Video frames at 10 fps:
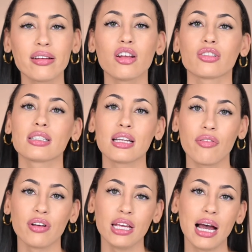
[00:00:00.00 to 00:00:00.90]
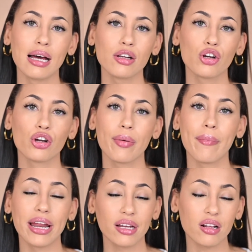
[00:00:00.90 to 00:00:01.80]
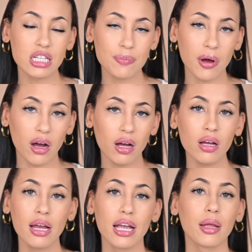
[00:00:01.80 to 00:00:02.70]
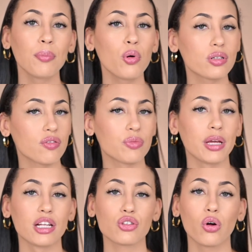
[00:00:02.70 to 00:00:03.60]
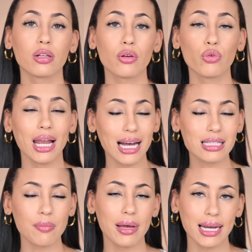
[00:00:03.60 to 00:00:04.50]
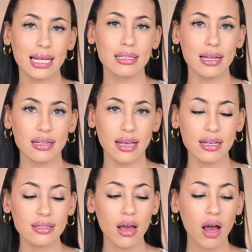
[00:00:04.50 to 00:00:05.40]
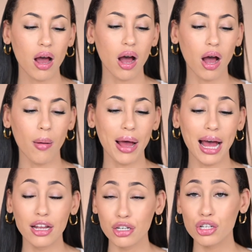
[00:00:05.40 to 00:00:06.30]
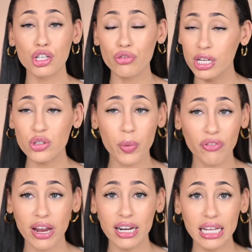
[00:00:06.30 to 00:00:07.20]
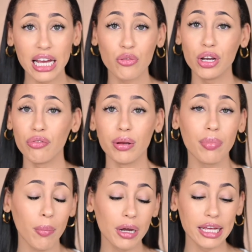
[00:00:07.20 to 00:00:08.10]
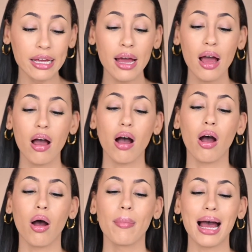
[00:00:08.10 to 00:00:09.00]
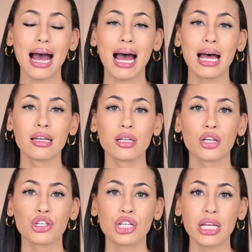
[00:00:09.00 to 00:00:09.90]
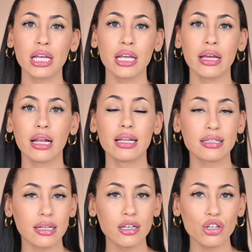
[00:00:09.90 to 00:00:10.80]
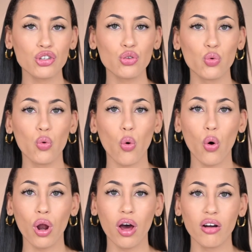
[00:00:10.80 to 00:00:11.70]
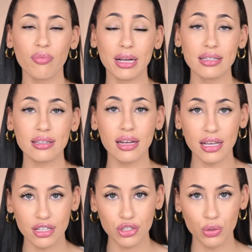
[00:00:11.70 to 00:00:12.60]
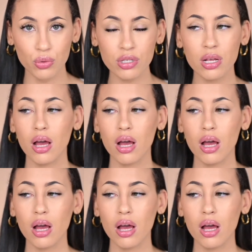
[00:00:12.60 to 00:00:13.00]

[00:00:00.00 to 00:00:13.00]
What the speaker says: Dr. Stephanie at her medical spa in Port of Spain. It's called Relax Med Aesthetics. And she's really super friendly and really, really bubbly. And she listened to all of my skin issues,